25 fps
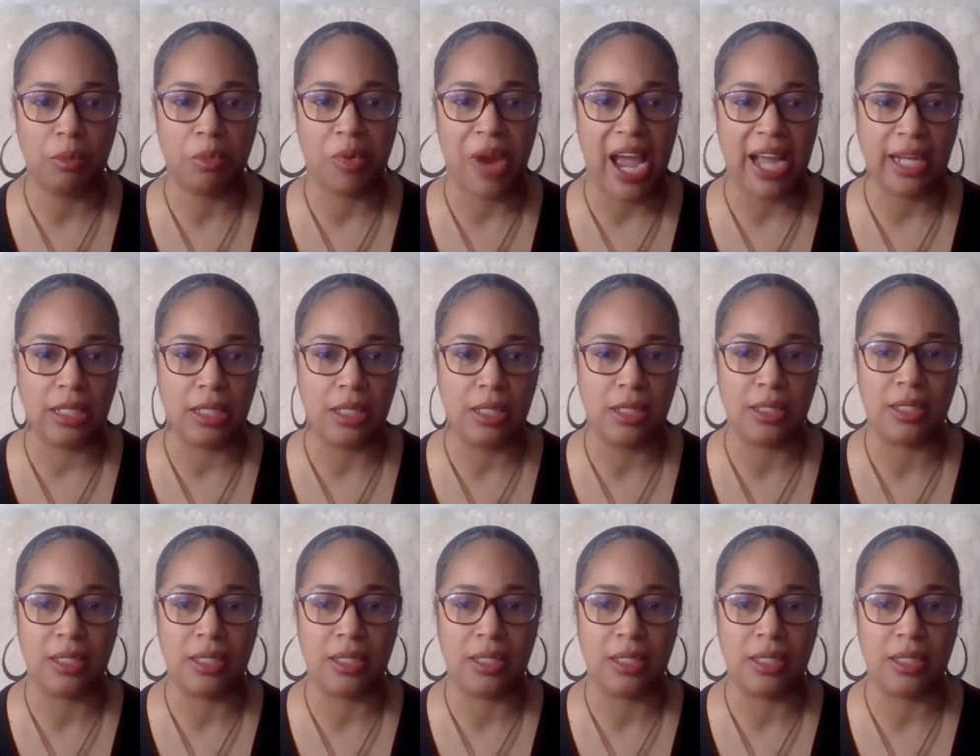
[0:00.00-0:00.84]
practice.
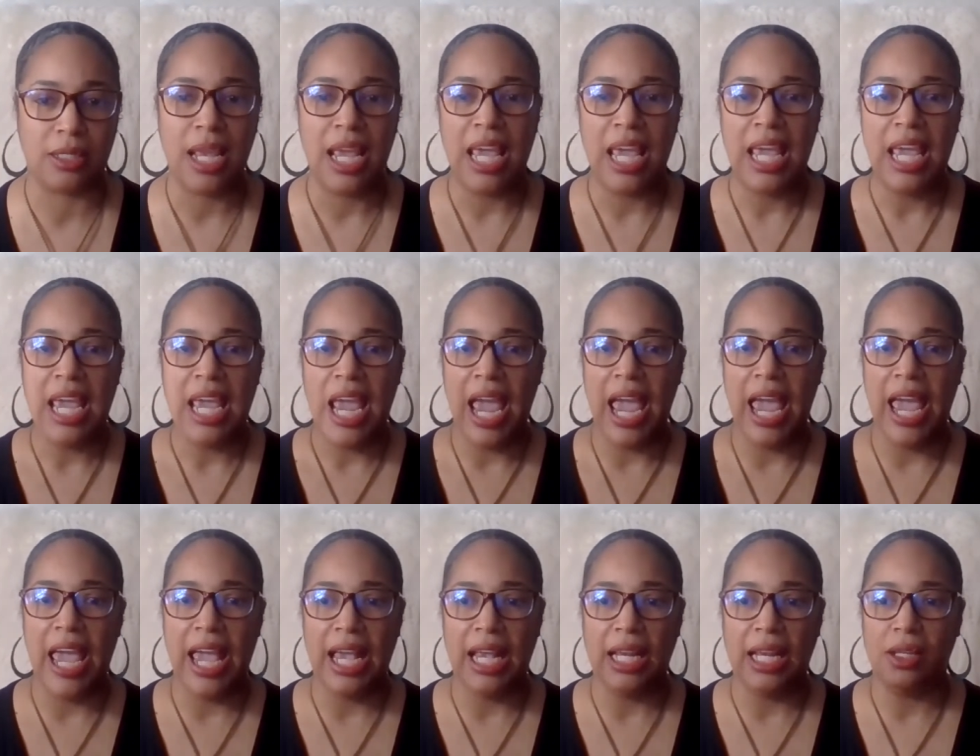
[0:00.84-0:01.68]

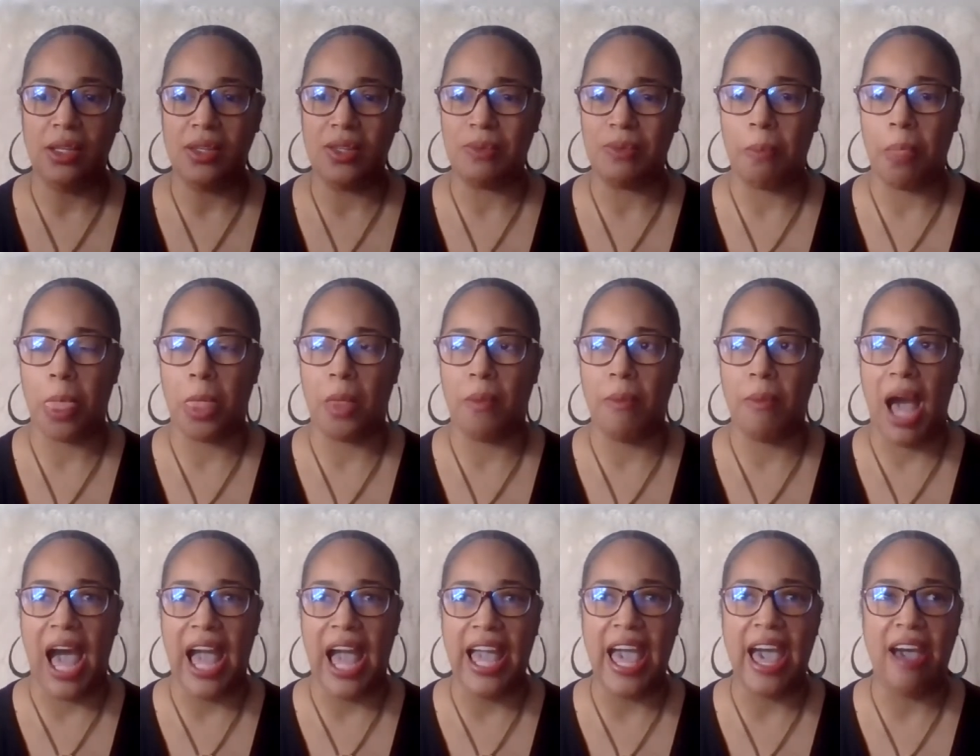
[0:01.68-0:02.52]
And I
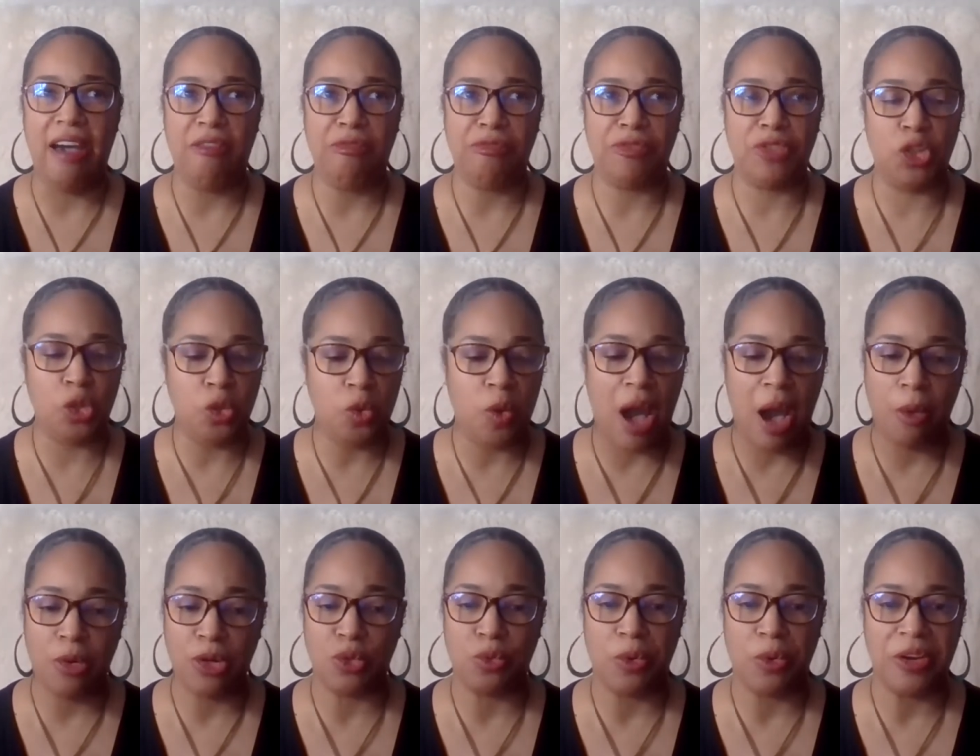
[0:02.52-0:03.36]
have 2
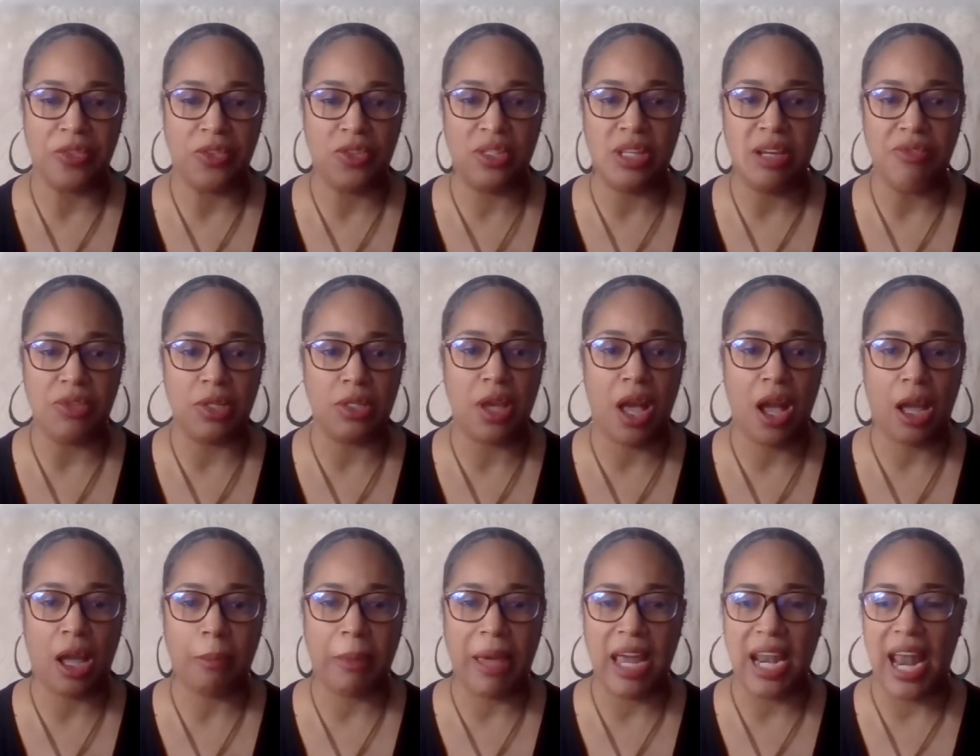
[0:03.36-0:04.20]
hours worth of stuff to talk
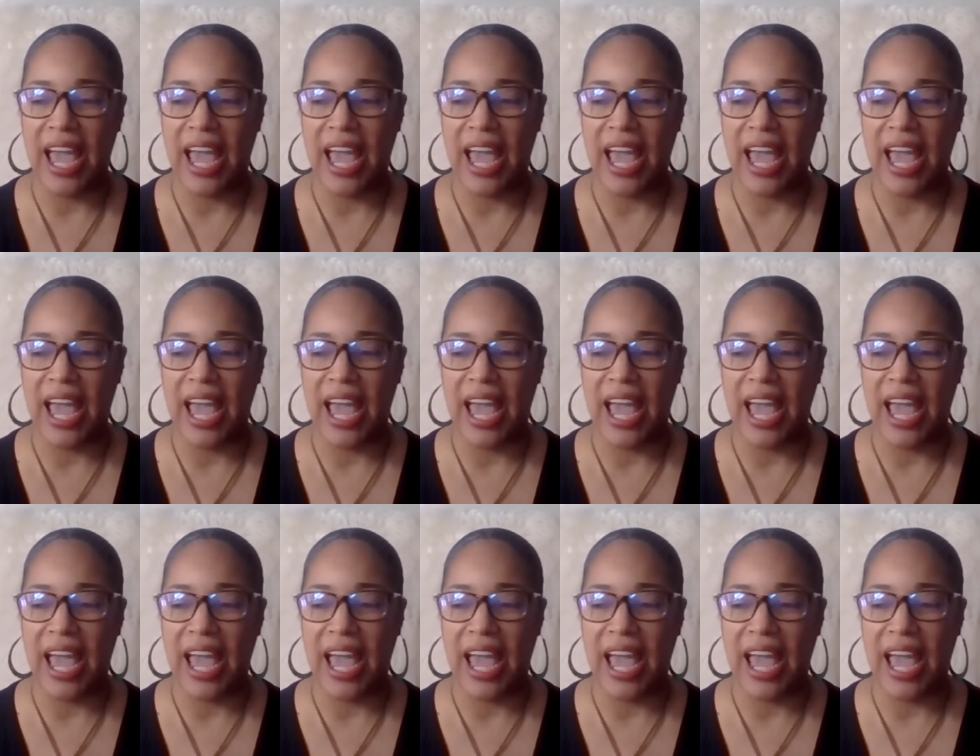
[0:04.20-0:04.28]
about.